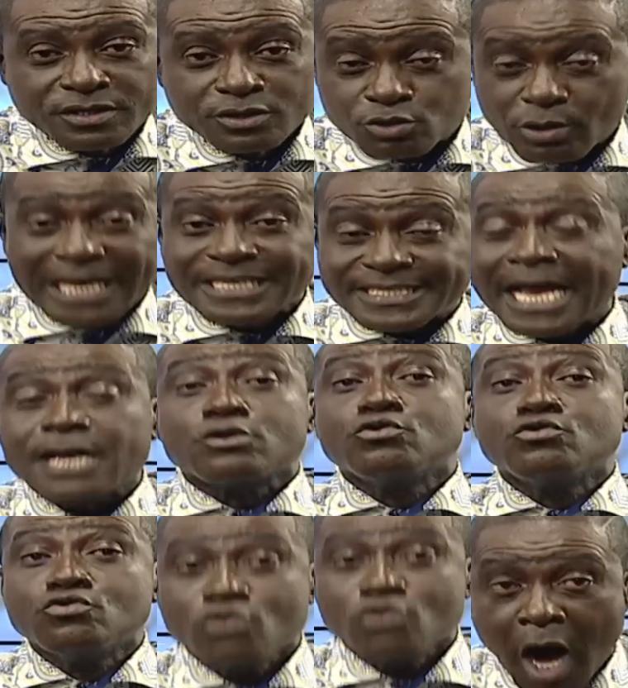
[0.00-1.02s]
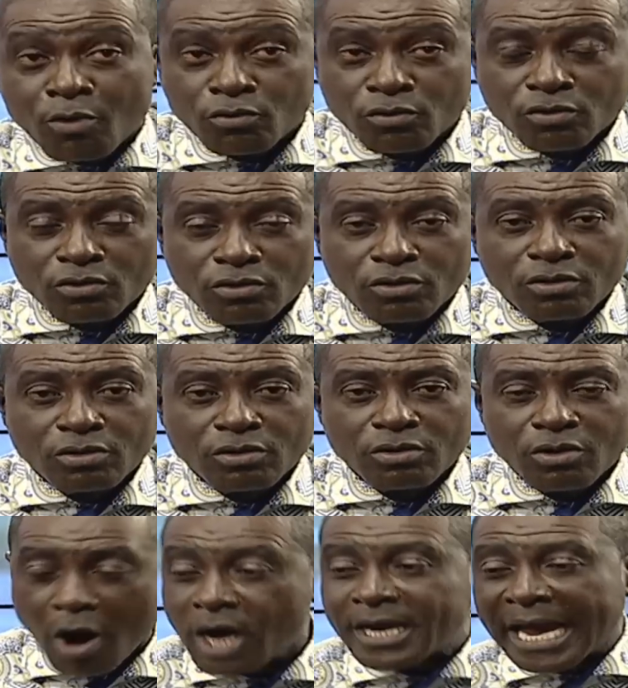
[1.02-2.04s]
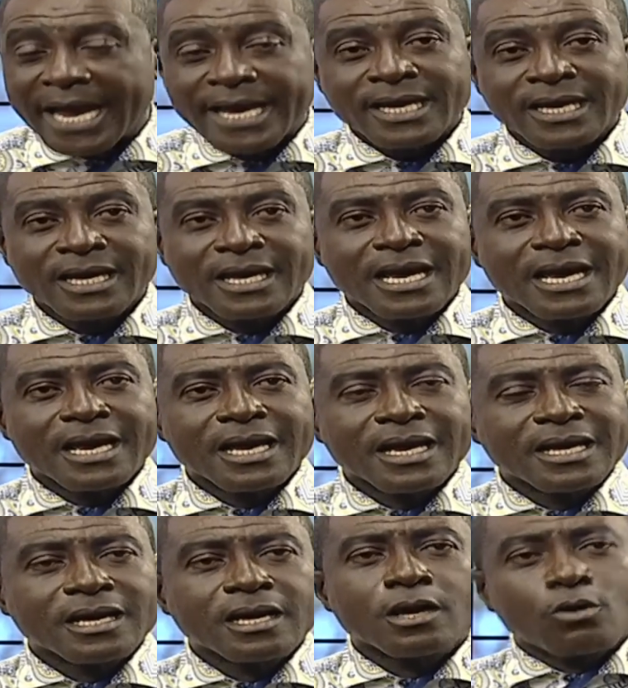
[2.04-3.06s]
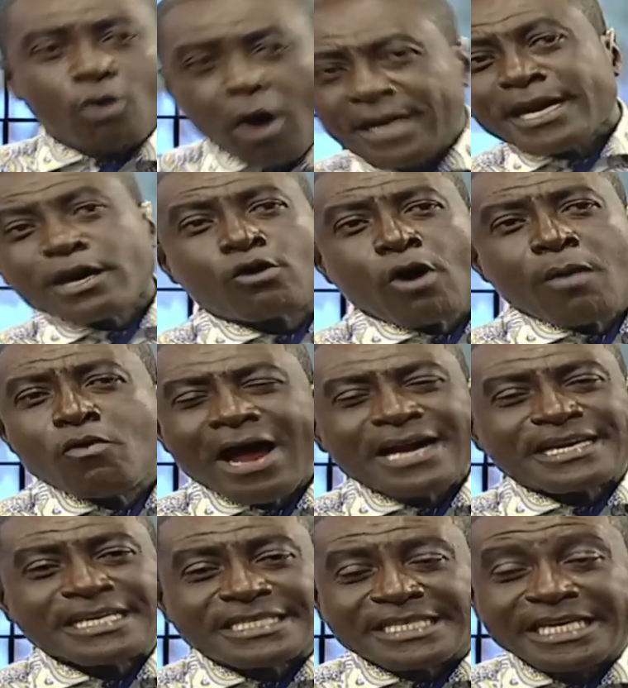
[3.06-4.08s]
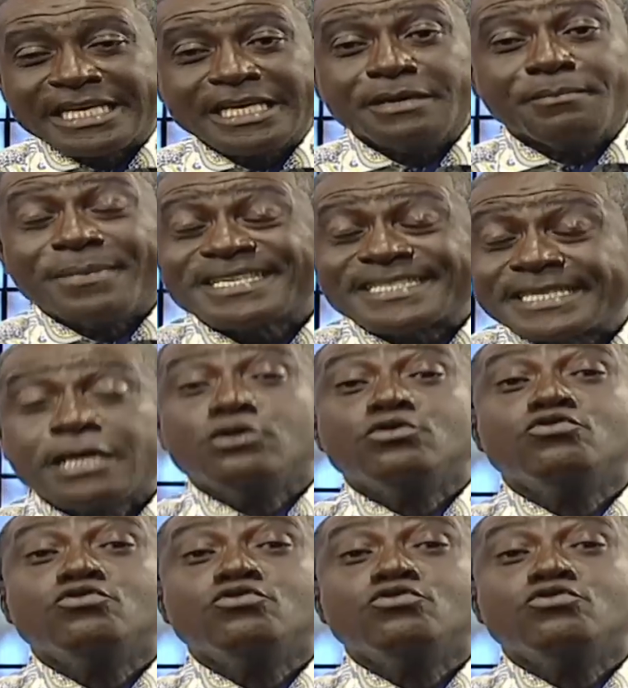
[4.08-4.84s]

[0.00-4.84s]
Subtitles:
So I said, no. Okay. Kodi Gomwa DC, me say